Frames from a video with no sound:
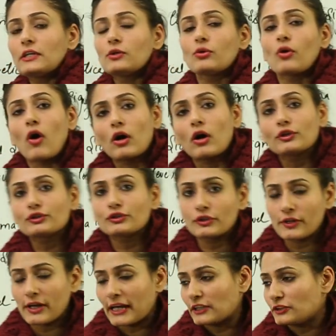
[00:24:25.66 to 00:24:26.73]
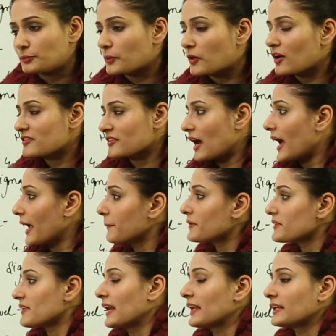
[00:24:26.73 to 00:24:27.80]
in long range, because I am
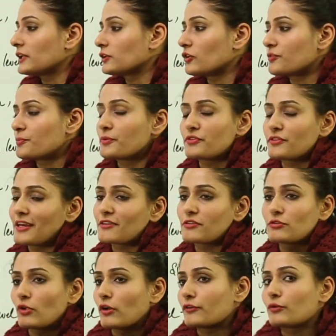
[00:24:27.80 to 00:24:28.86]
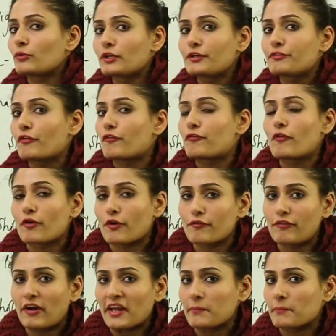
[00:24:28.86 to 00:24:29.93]
designing this process not only for 4 or
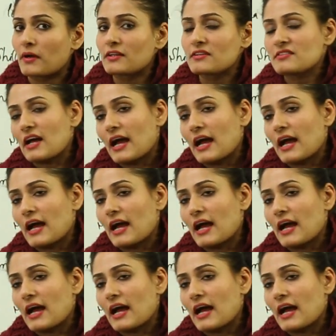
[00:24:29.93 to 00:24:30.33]
5 months,